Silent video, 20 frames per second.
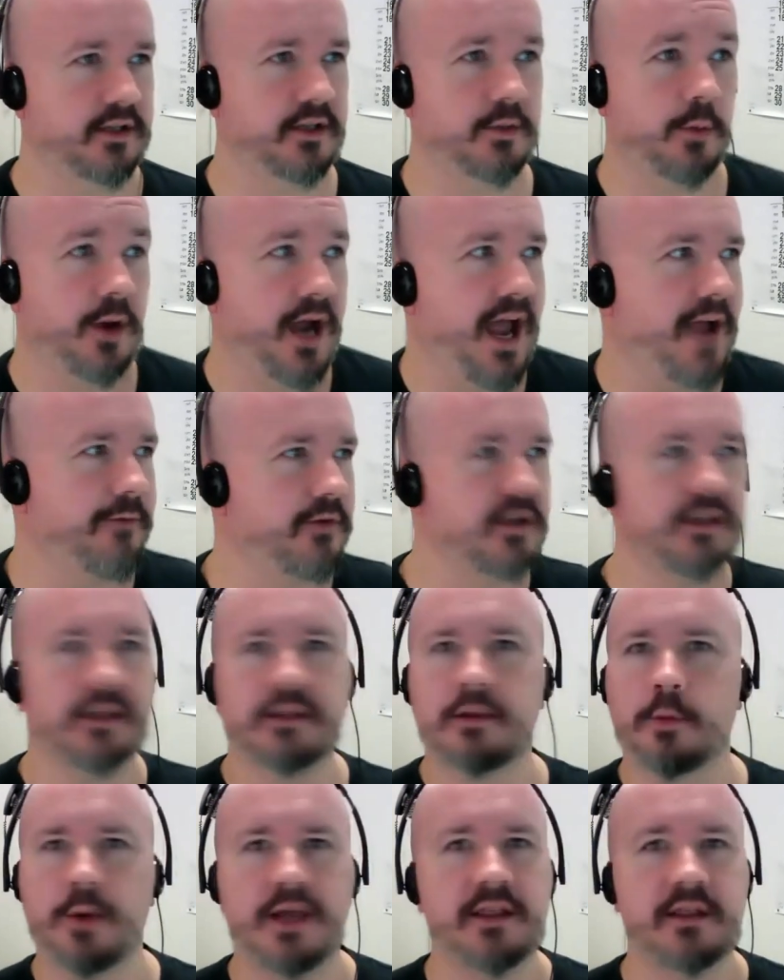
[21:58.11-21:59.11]
The
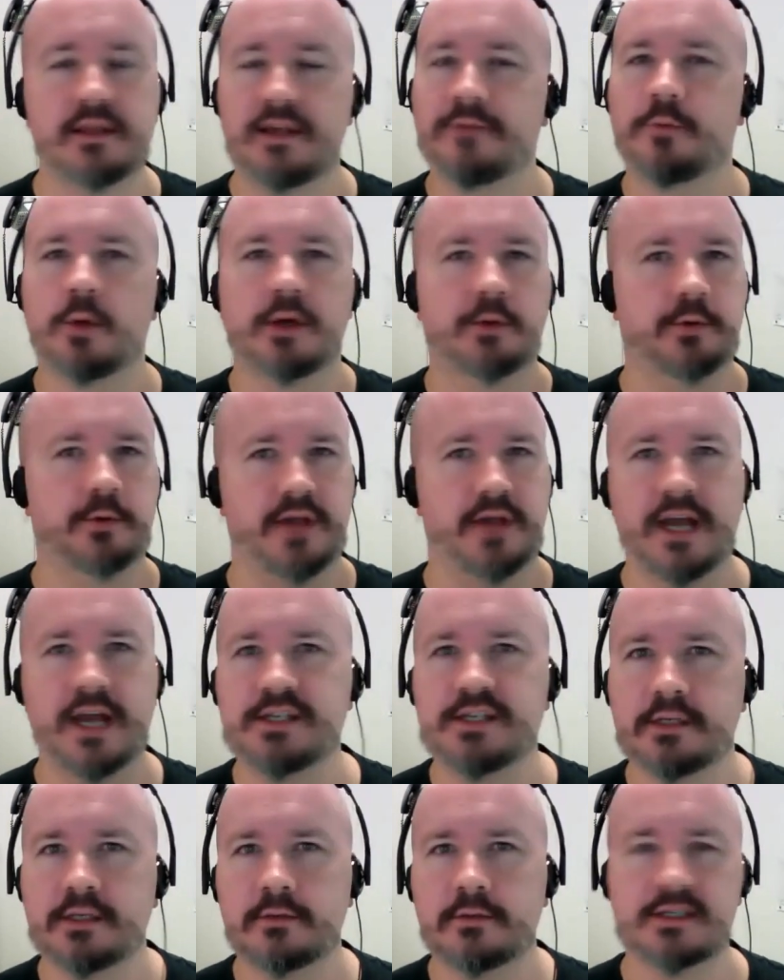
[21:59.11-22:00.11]
way that they've worked with
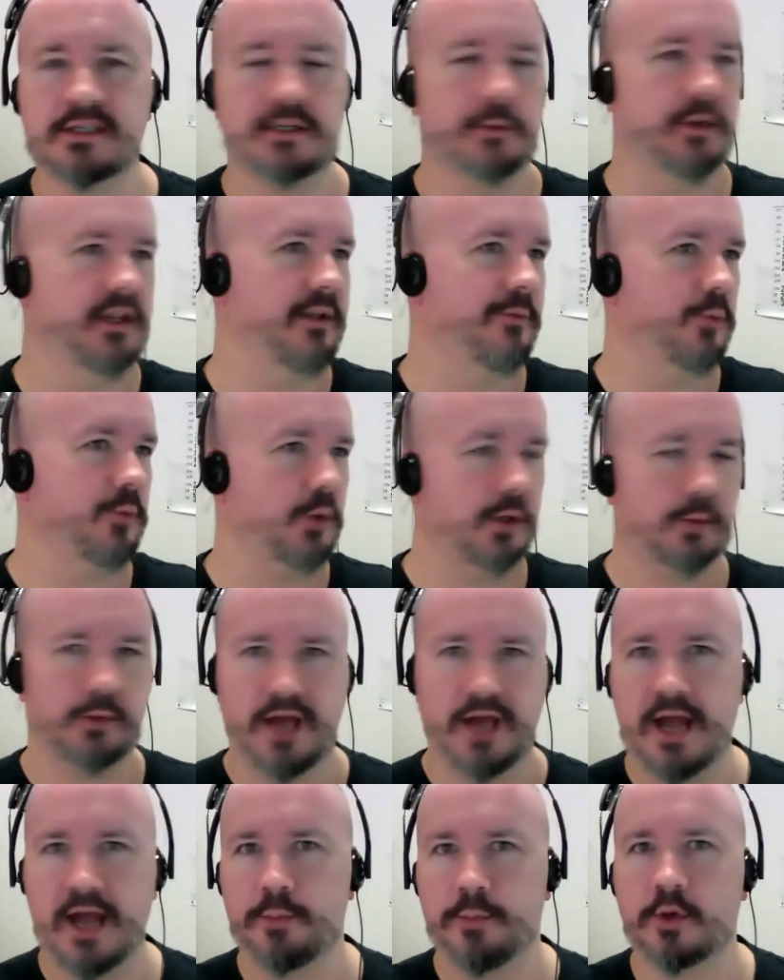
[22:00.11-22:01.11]
iTunes, the way that they've worked with
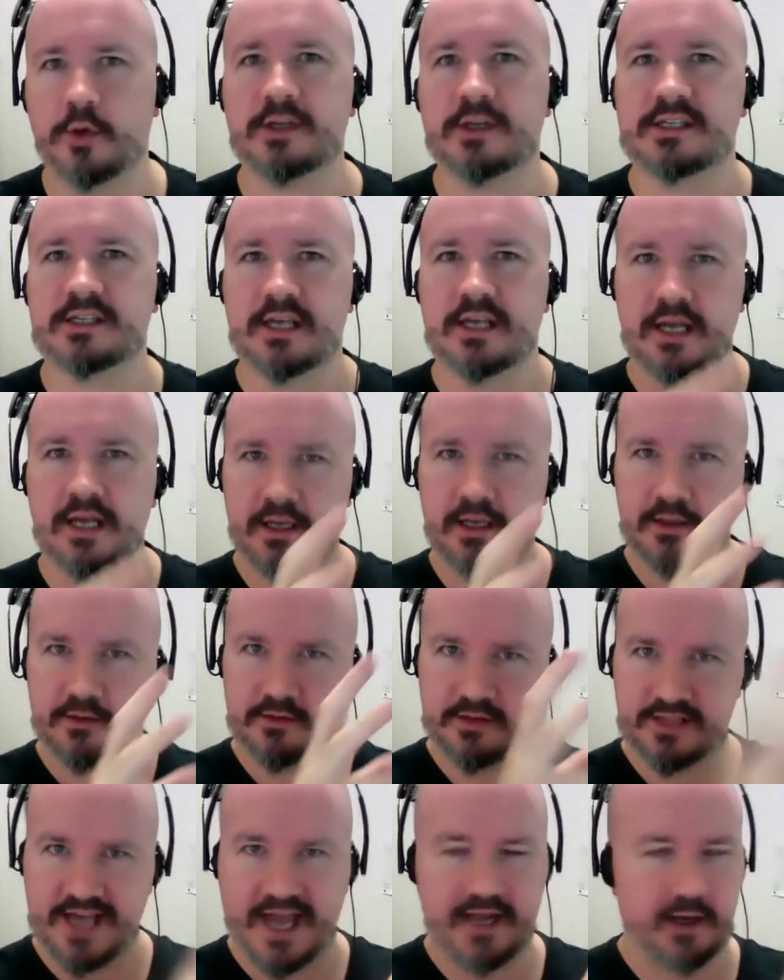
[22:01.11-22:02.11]
iBooks,
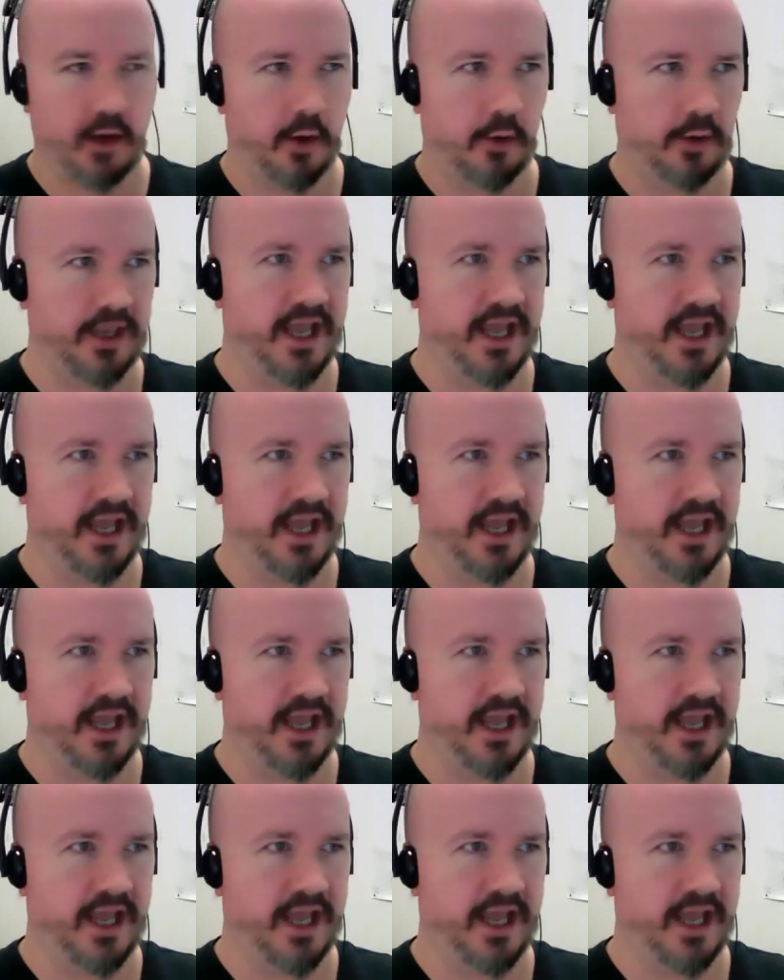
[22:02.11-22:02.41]
that whole